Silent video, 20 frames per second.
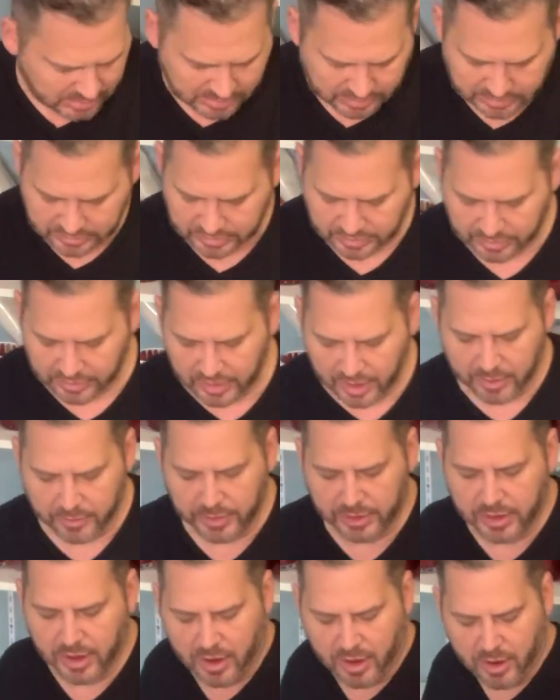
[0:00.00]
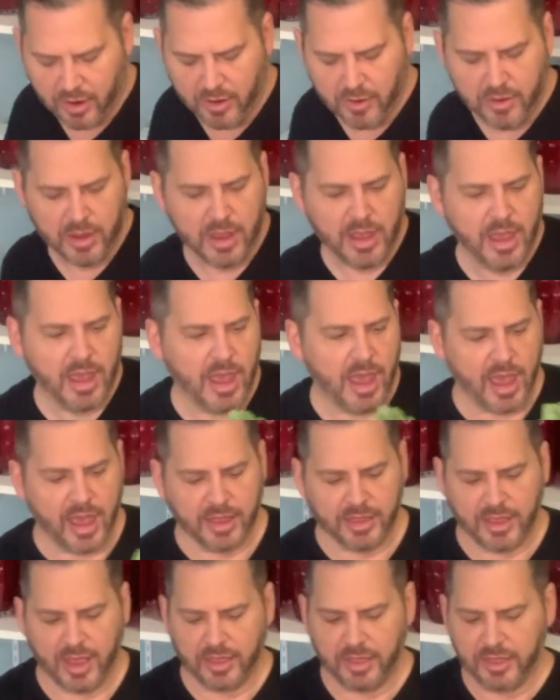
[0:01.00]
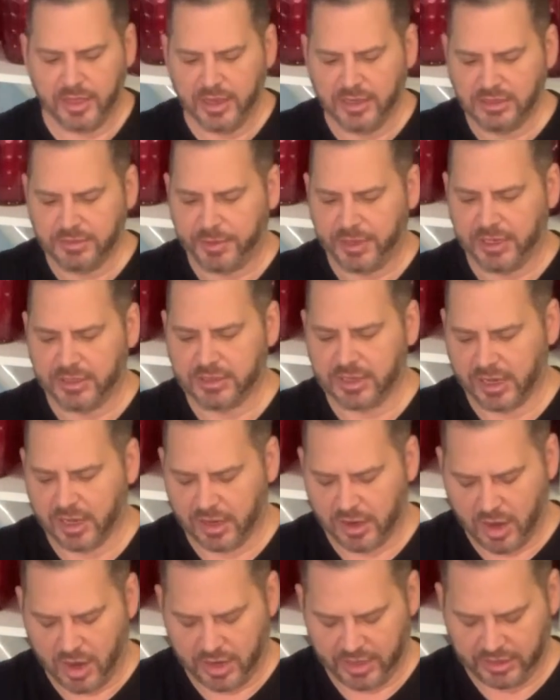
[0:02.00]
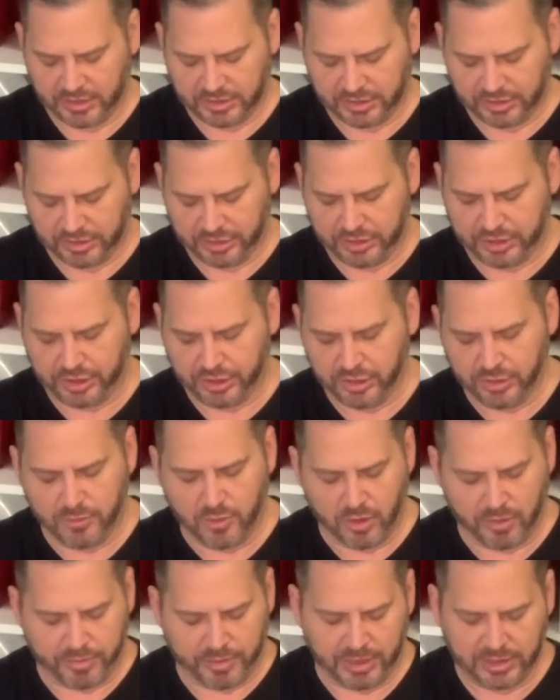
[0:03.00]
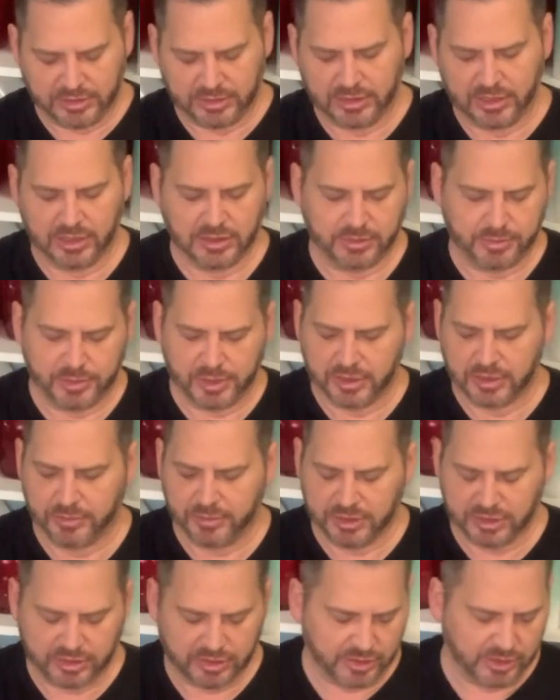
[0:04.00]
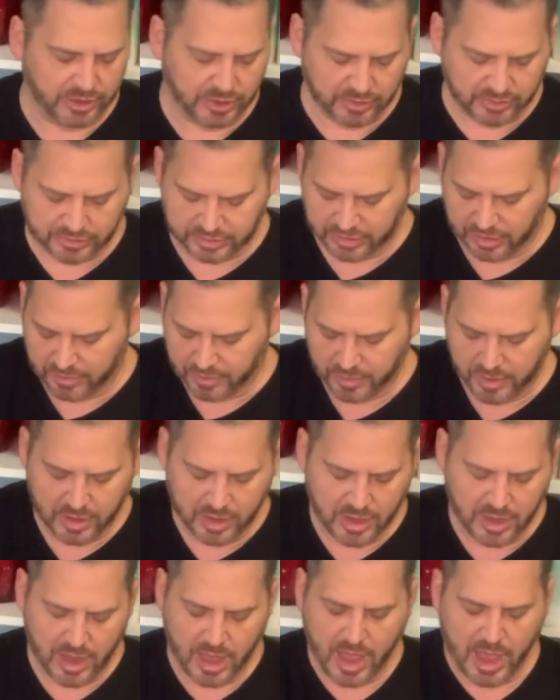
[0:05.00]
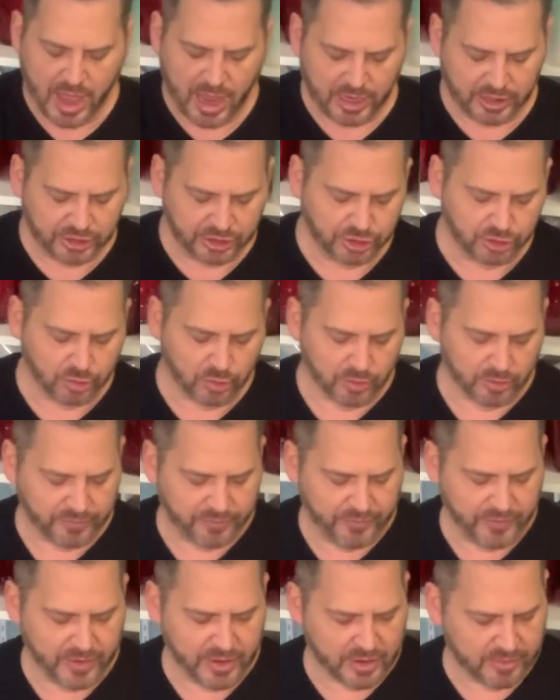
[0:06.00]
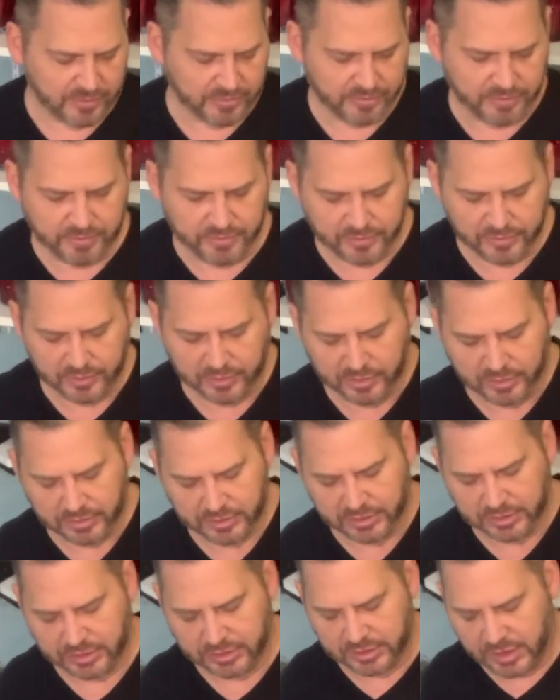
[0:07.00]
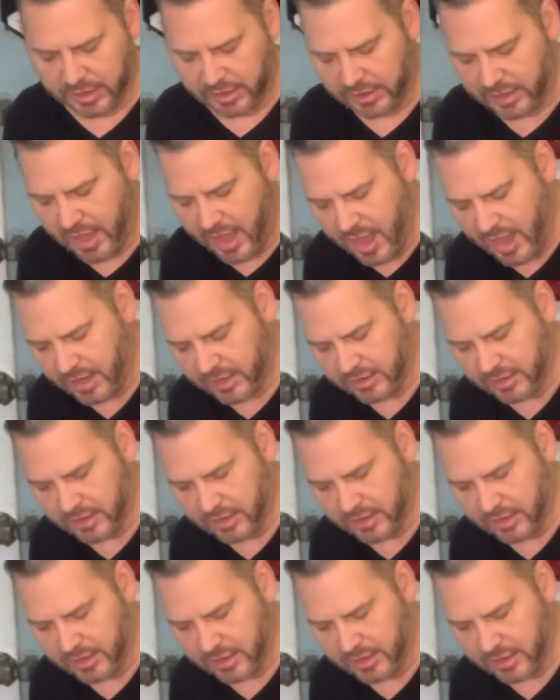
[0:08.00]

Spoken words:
So there we go. And then this piece I could cut into 2 more pieces because I'm just going to use them as short fill. Just like that.